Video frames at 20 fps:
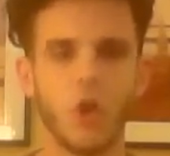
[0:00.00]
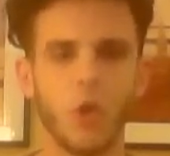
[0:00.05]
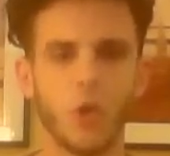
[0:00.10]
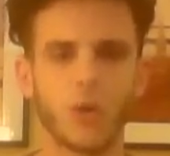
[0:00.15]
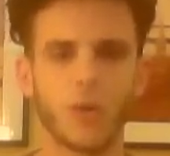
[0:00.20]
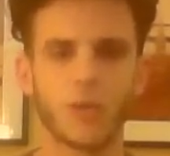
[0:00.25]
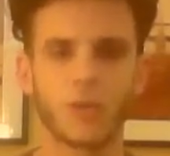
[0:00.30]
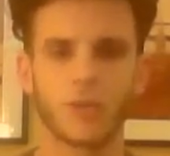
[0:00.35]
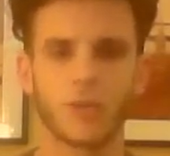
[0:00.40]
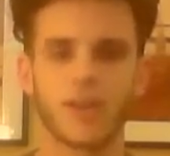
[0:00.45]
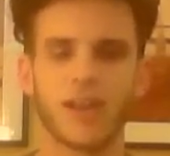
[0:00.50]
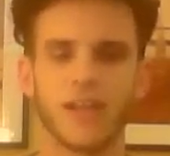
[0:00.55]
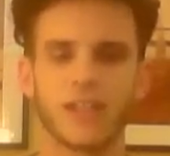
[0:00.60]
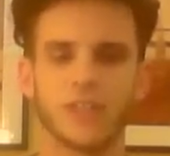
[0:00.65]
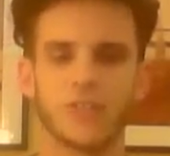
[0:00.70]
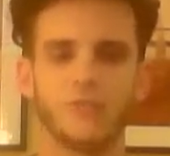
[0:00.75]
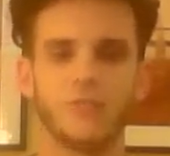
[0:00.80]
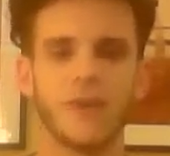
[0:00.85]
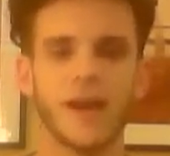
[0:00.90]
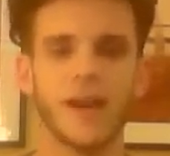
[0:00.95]
or it's a
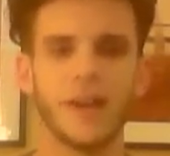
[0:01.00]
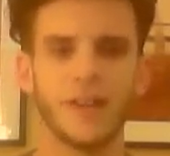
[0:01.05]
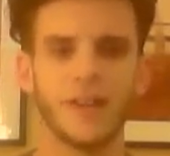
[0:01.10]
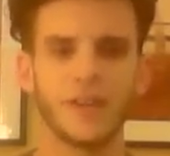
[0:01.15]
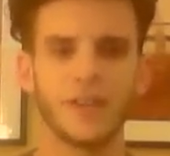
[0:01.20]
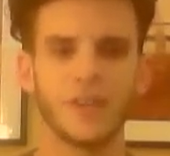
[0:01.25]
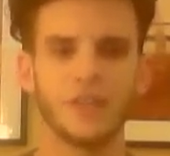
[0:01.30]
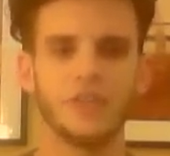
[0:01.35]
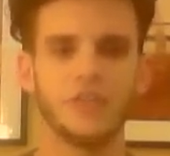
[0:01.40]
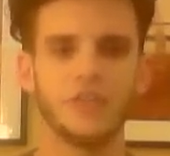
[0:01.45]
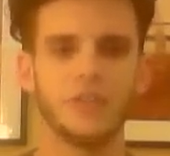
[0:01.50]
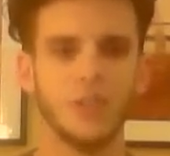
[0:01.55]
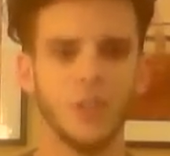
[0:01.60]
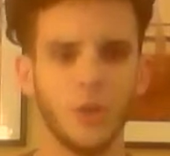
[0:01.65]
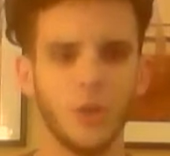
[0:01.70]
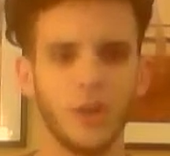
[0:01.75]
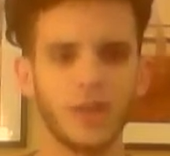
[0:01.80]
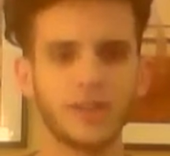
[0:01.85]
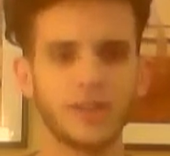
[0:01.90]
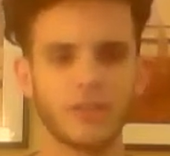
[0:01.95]
case of malice in
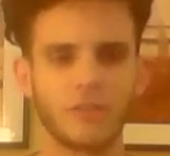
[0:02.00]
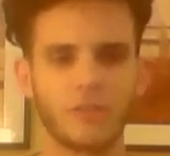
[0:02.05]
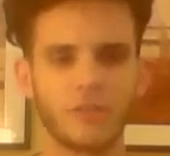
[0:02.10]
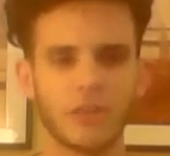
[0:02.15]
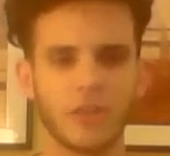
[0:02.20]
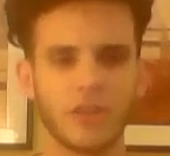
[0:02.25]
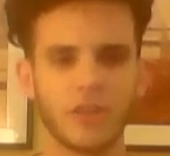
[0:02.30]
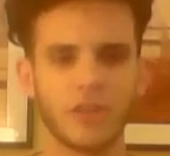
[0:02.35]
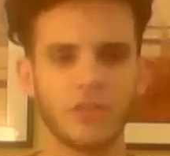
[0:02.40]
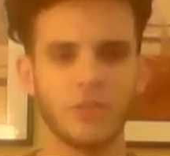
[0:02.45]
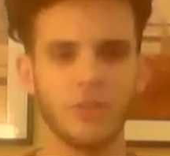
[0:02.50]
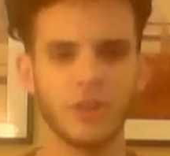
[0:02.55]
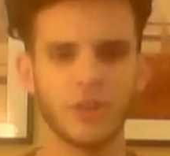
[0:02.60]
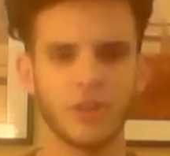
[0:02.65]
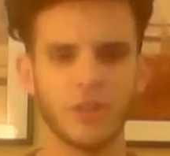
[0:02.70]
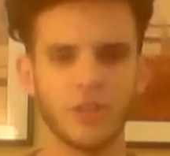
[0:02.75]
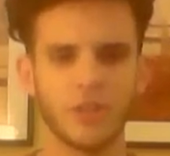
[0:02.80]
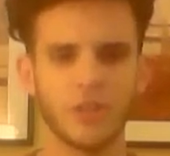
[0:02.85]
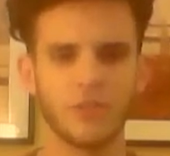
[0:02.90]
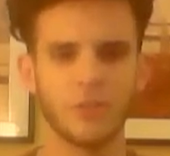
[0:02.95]
knowing segregation
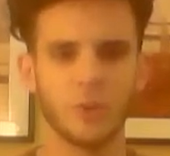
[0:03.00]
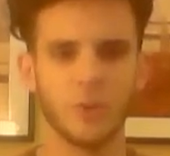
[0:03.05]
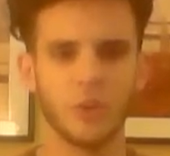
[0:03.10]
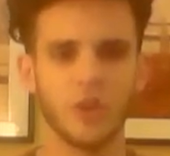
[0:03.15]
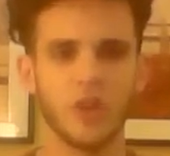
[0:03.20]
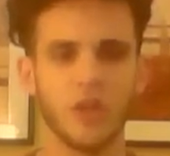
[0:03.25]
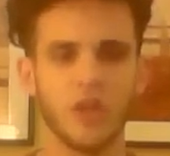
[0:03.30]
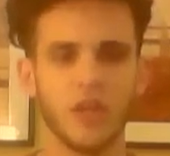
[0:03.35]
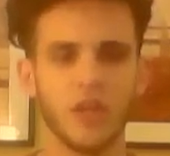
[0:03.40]
wasn't equal,